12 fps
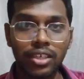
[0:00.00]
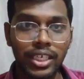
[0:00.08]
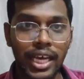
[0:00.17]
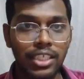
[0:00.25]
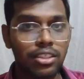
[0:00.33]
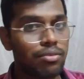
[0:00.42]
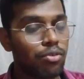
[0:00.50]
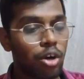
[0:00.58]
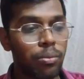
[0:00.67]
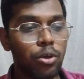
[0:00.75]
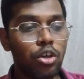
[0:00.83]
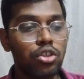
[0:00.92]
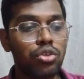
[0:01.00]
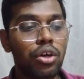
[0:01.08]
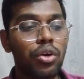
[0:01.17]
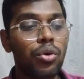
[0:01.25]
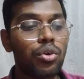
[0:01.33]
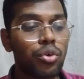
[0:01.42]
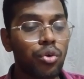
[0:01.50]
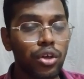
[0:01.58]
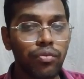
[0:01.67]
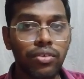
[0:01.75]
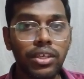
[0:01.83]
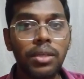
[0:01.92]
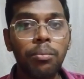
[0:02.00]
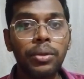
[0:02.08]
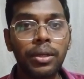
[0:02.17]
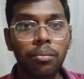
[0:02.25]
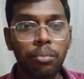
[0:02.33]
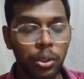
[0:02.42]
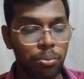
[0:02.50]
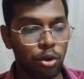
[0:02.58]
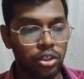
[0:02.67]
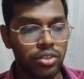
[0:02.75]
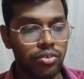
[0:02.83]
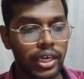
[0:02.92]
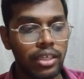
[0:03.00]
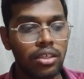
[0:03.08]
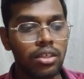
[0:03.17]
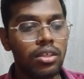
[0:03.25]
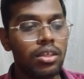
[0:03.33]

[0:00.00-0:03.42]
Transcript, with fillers: it as default because you are not going for the big, big project right